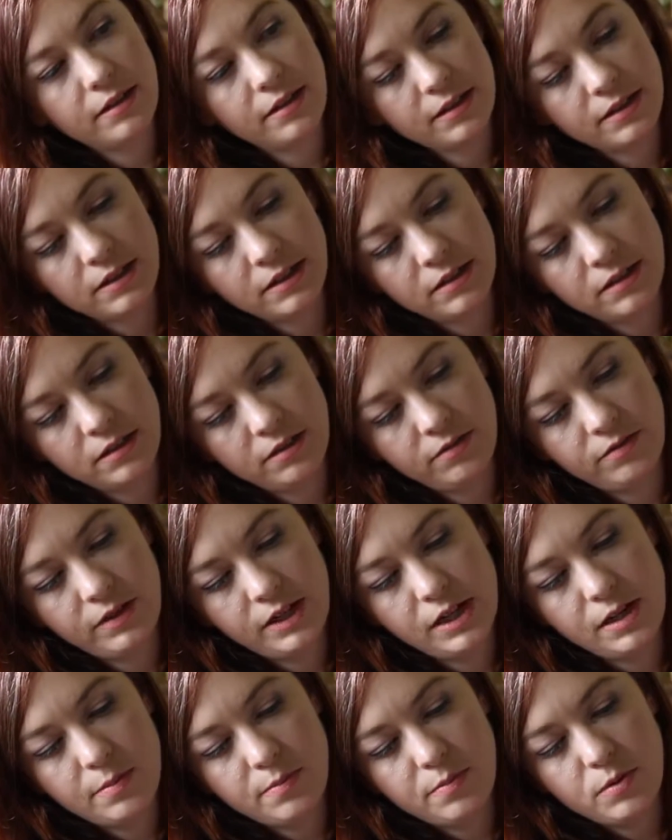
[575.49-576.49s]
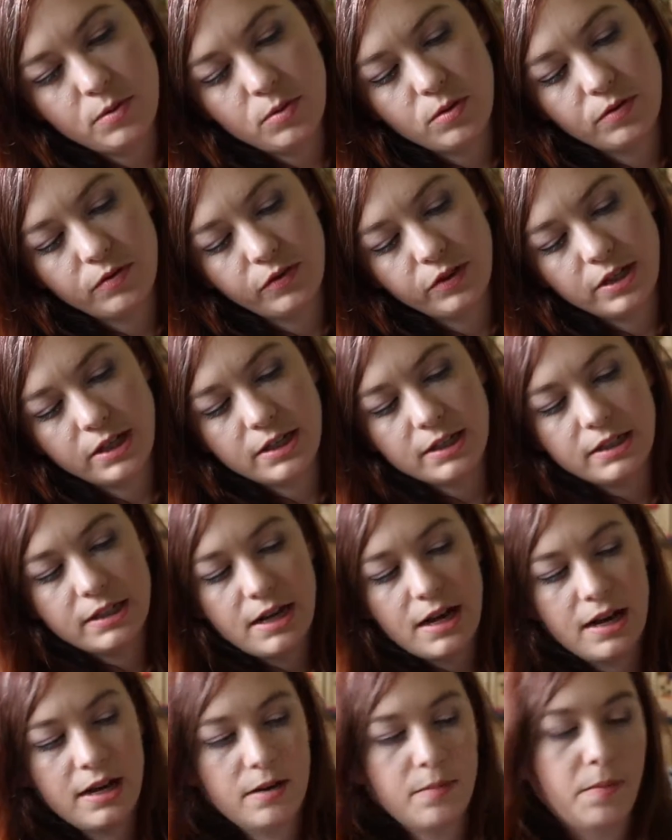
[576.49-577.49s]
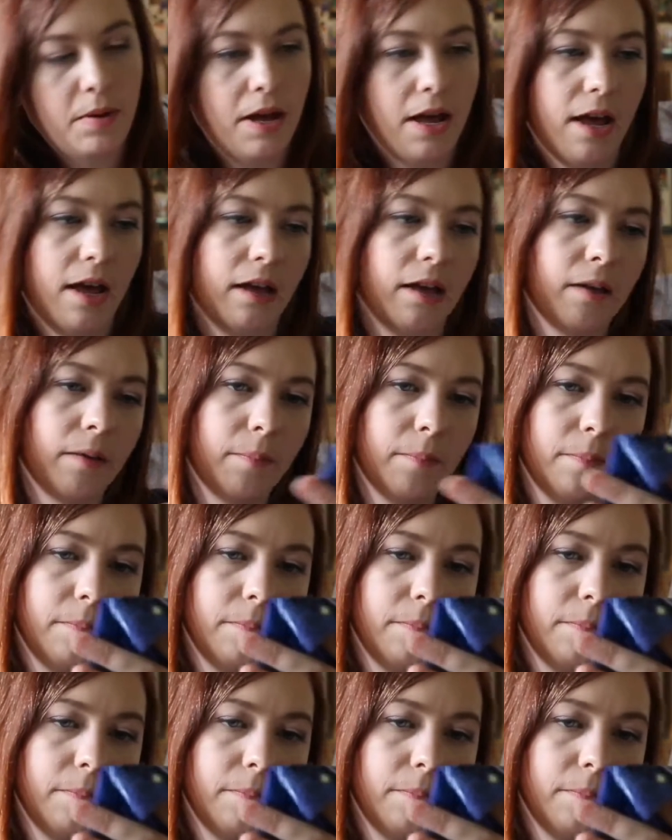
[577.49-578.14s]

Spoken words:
This is a very beautifully designed bag.